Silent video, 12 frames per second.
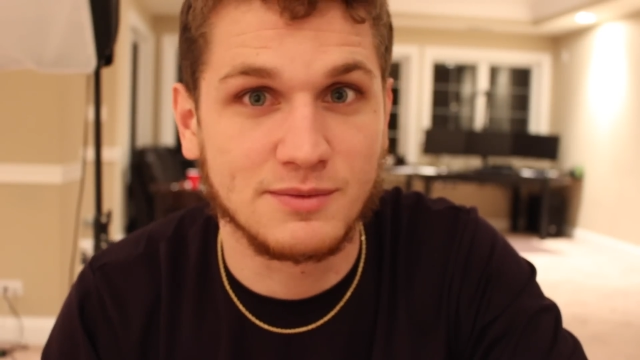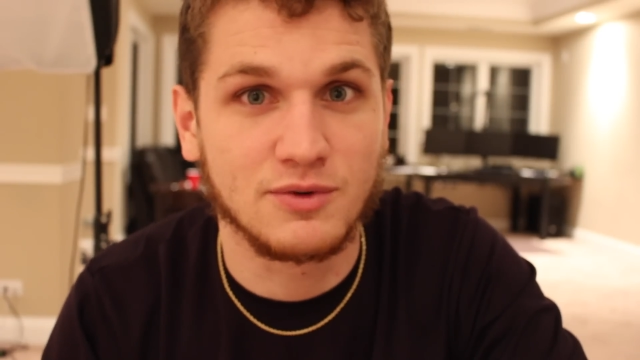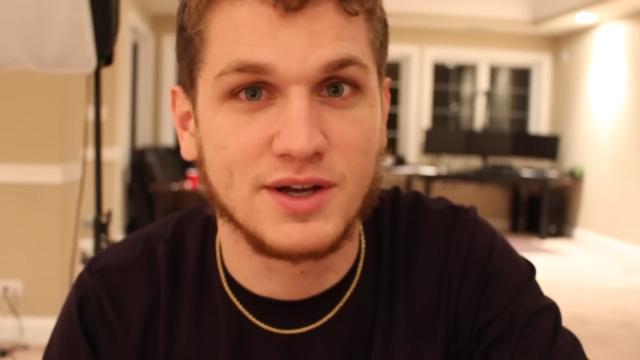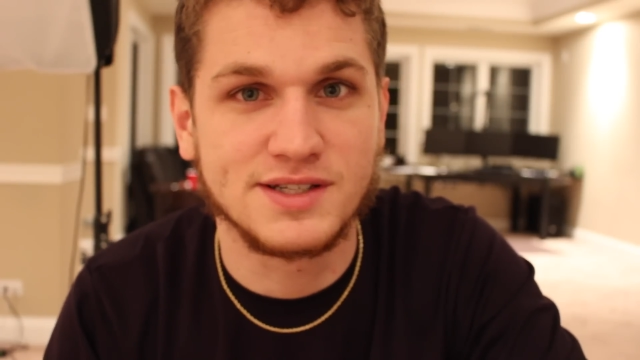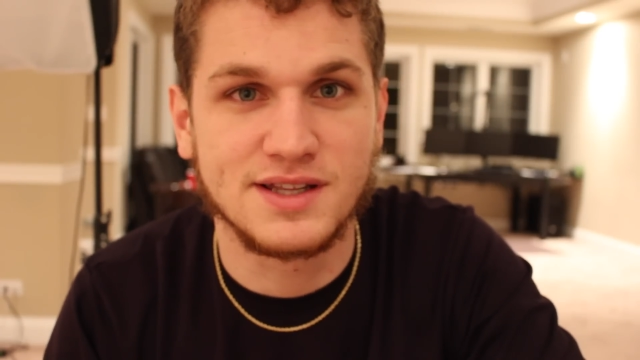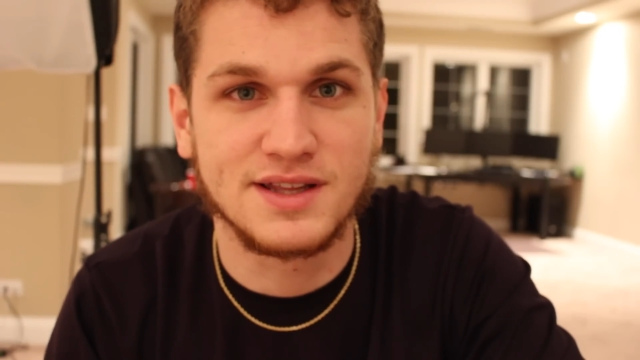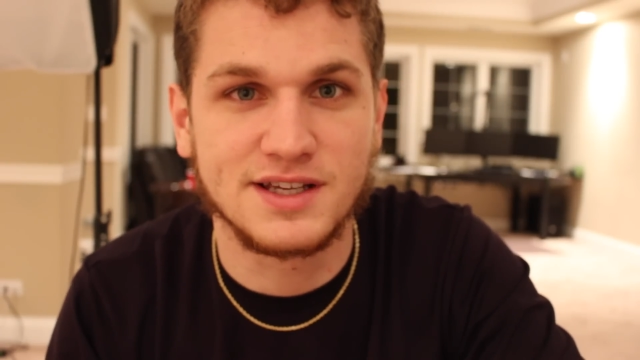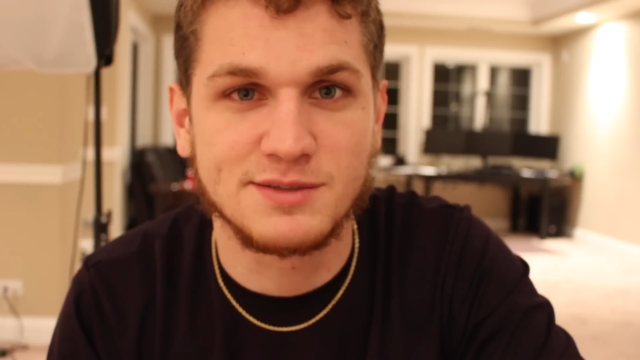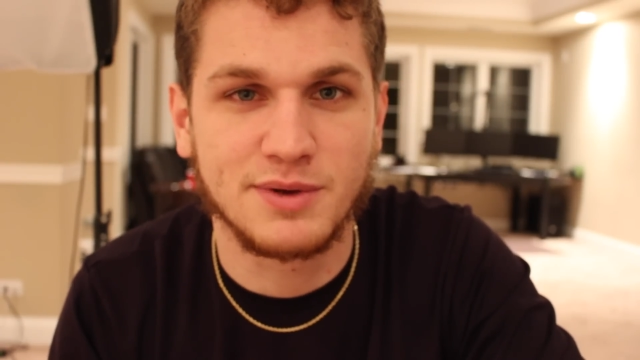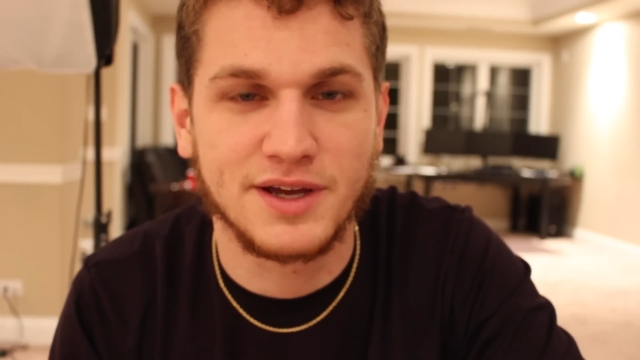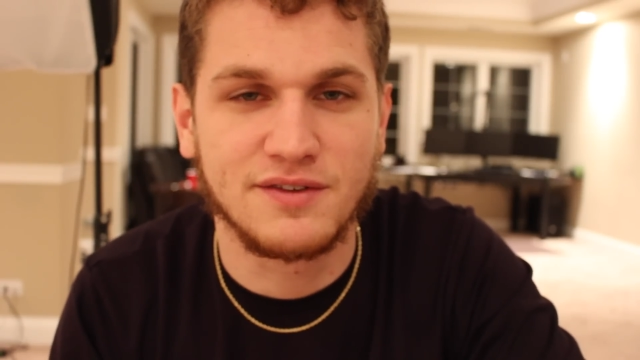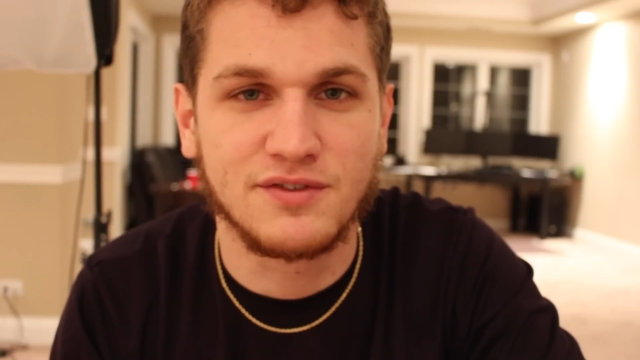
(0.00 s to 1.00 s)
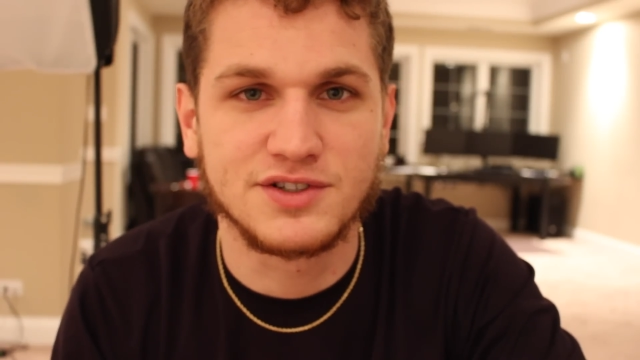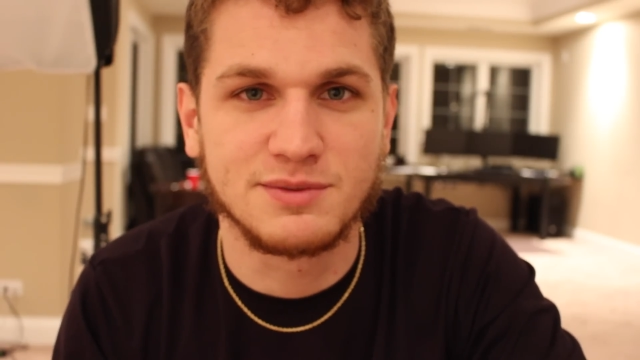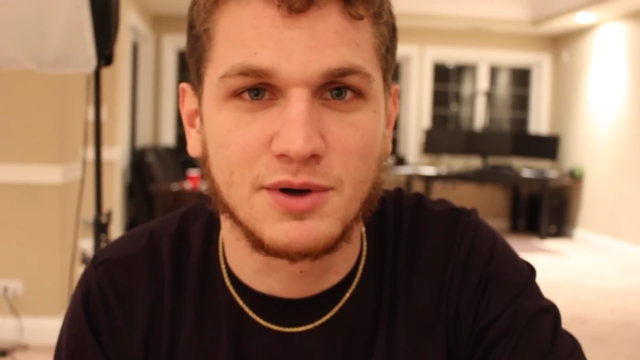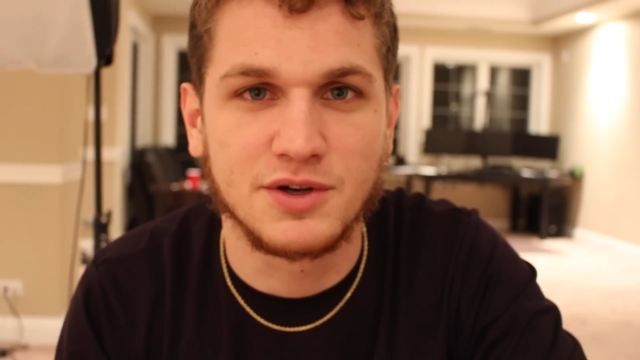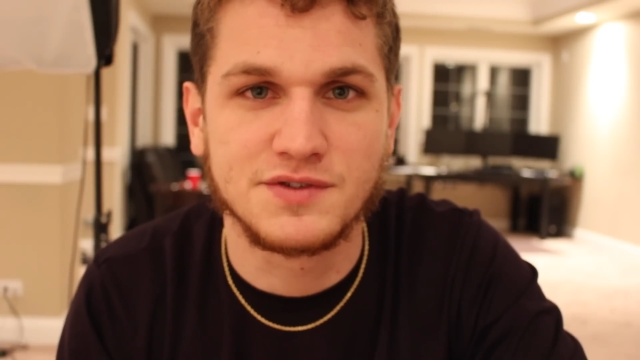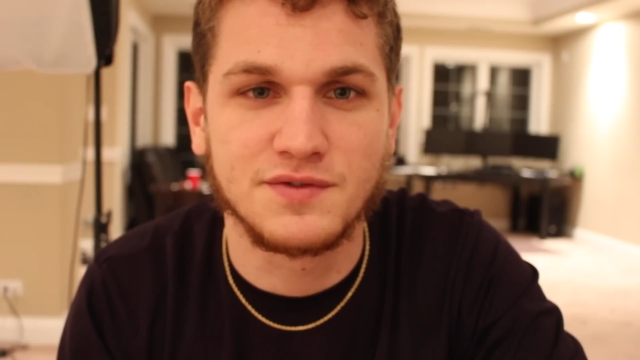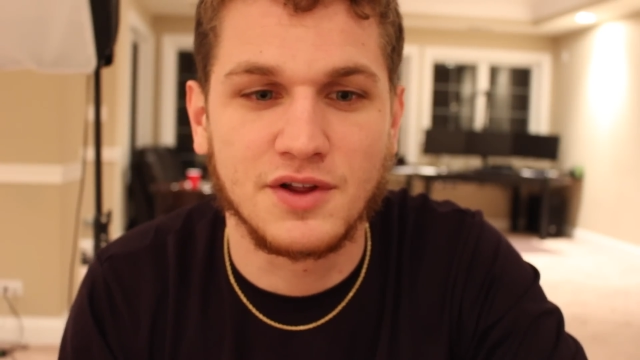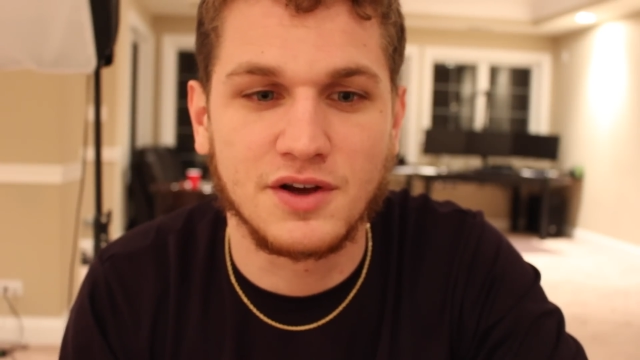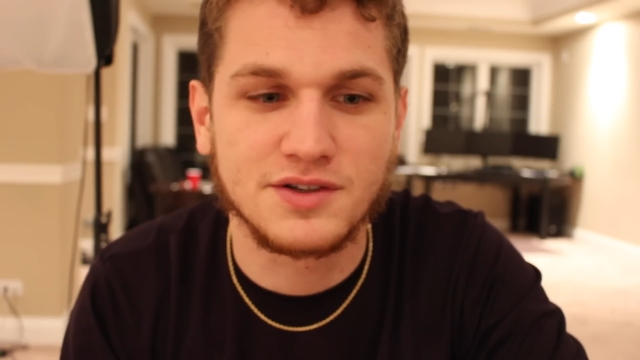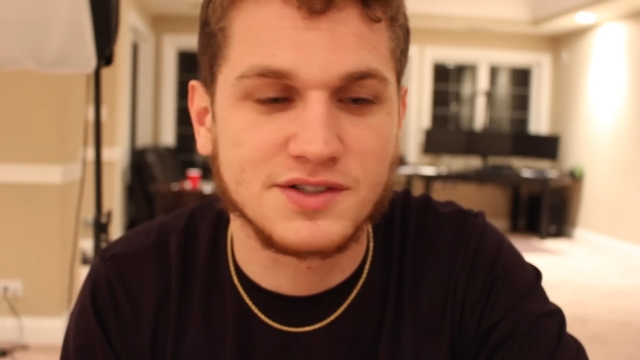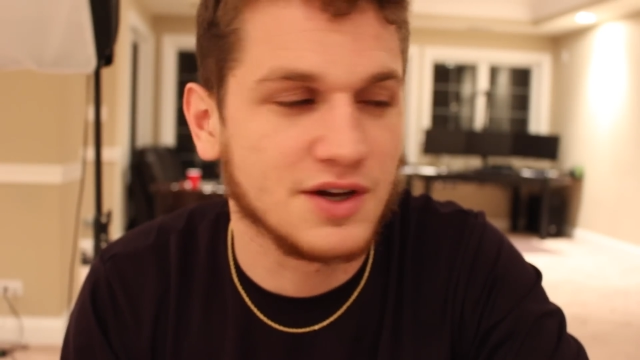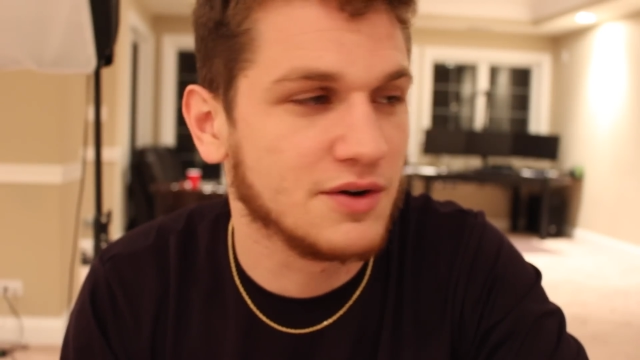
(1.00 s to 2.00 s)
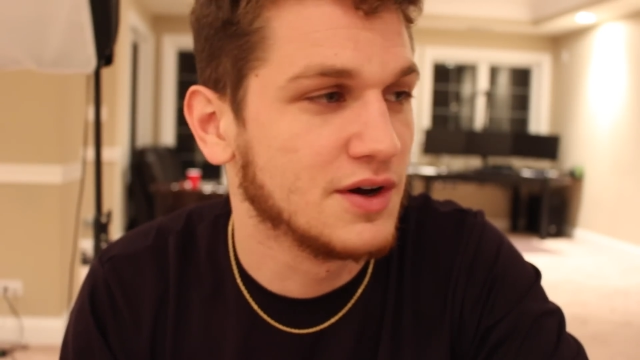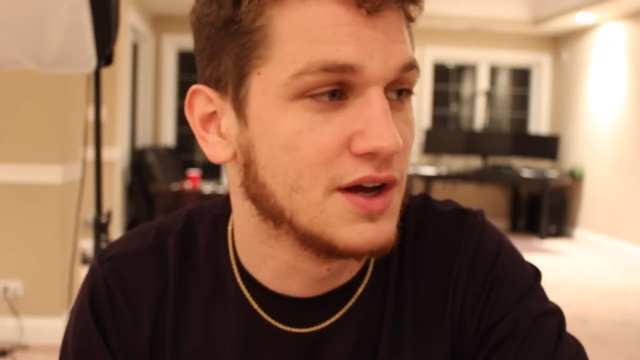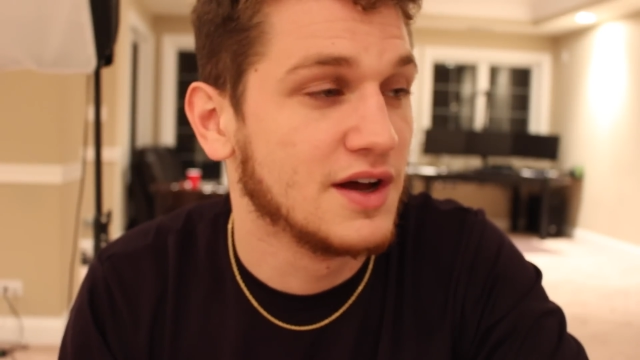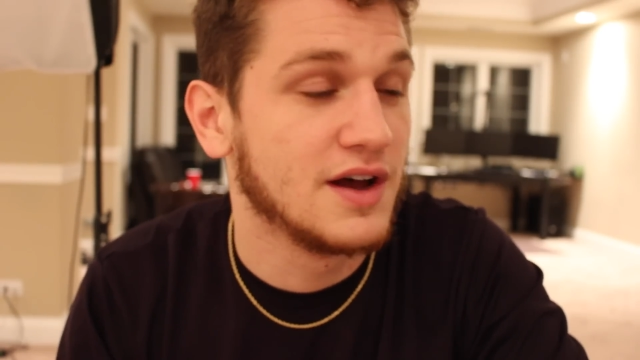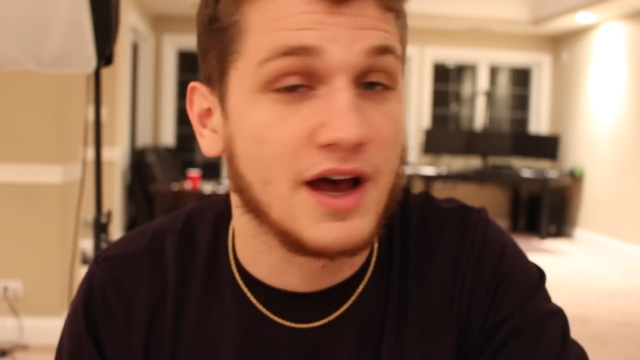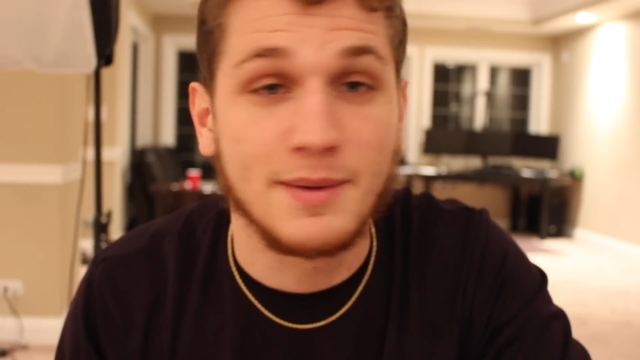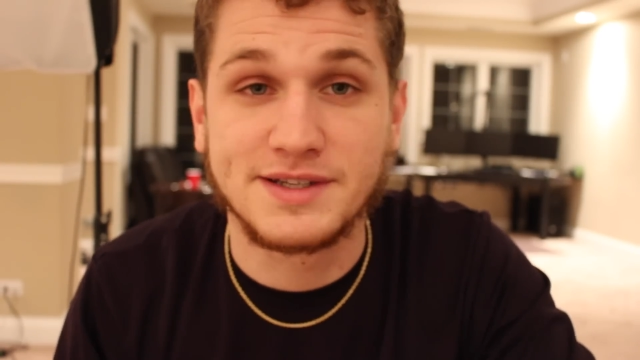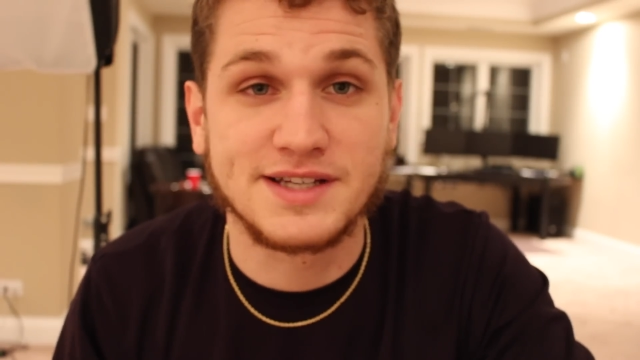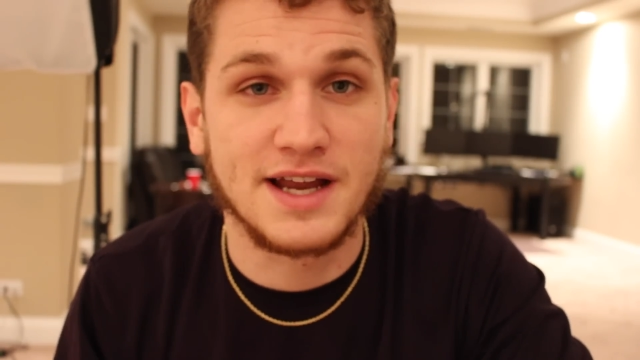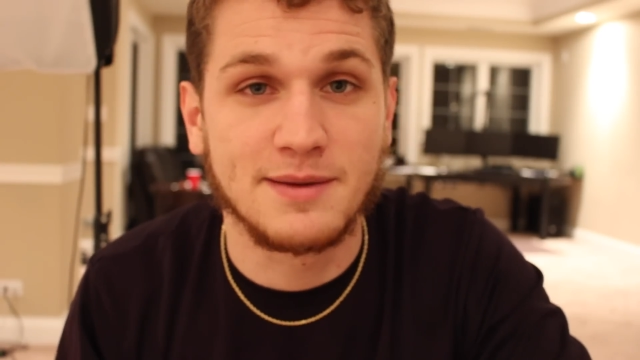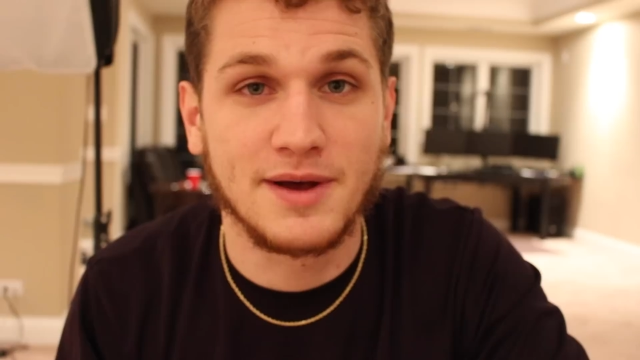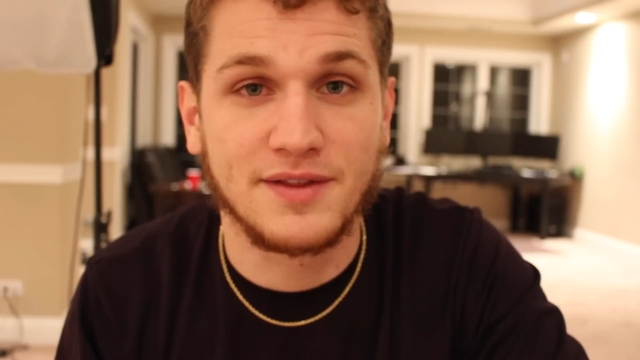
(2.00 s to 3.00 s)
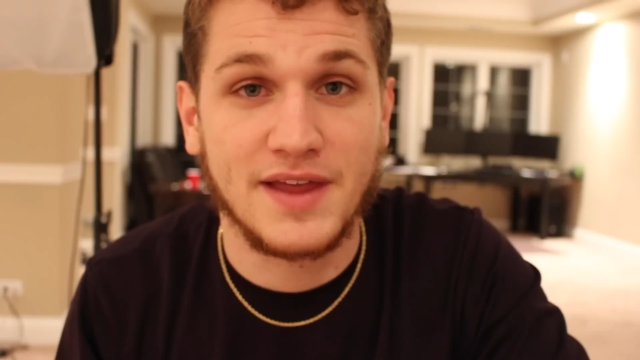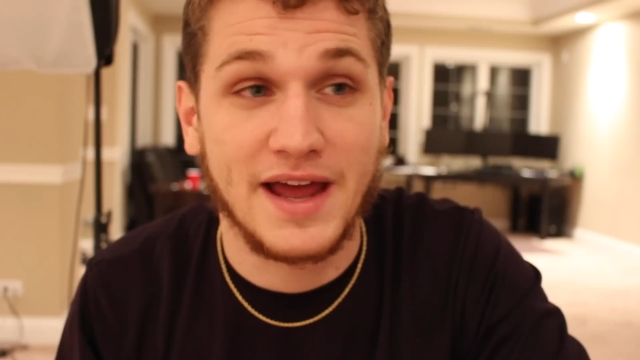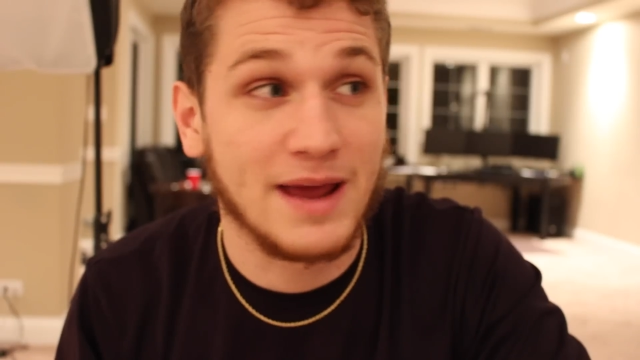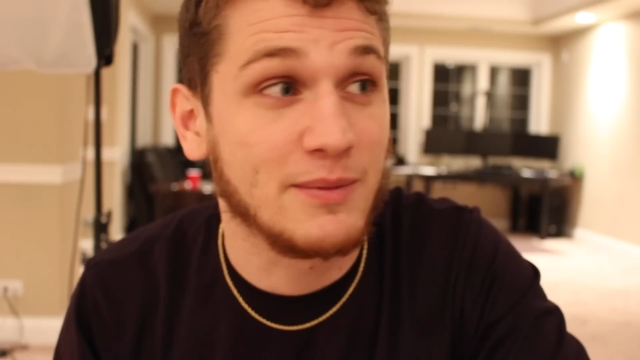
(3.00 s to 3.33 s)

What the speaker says: some crazy things planned for tomorrow's vlog, so I'm excited about that.